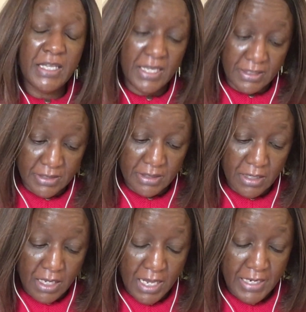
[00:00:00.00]
hit
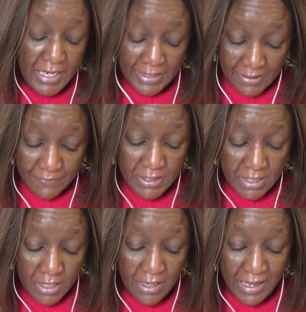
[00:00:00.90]
an
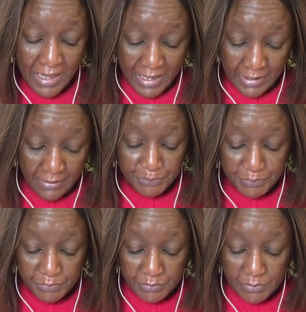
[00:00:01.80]
11-year high.
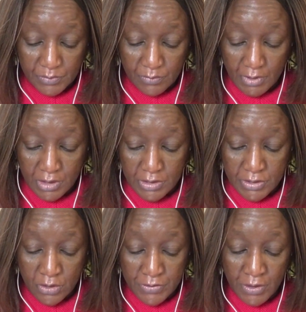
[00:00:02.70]

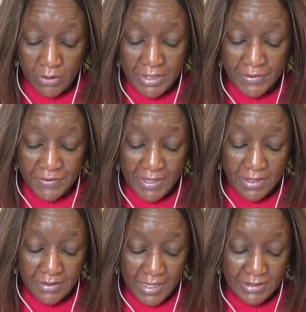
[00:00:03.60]
So the only
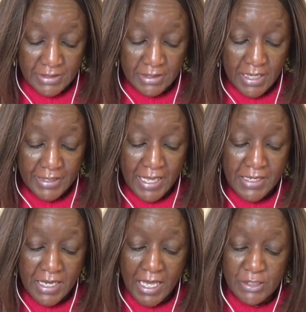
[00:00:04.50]
thing that
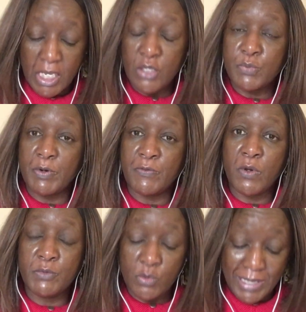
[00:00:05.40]
Kenya has
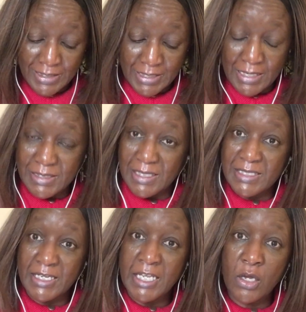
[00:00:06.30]
outperformed Uganda and
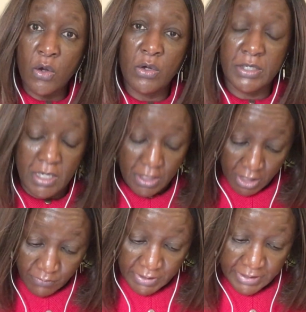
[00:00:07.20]
Tanzania on
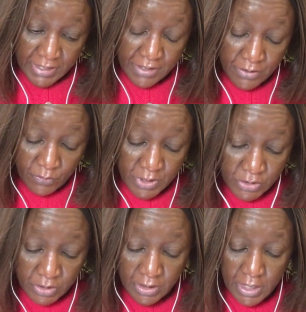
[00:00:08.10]
currently in the
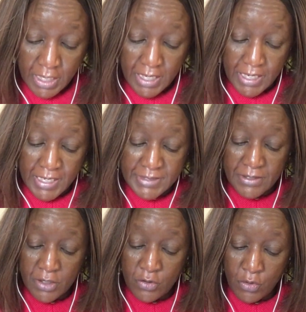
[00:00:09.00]
region is in
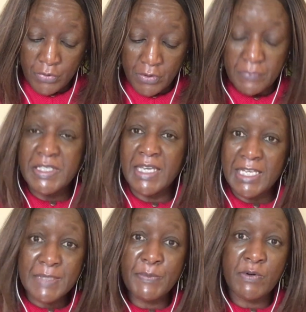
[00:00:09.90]
the growth of
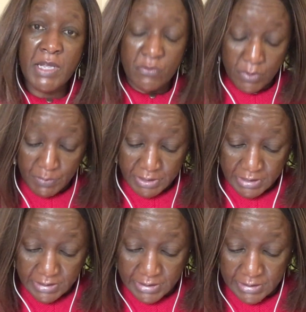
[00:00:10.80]
diaspora
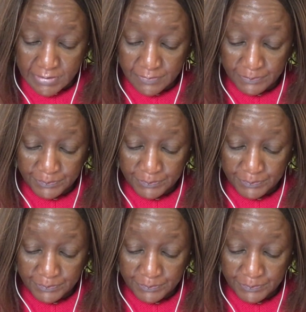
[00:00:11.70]
remittances,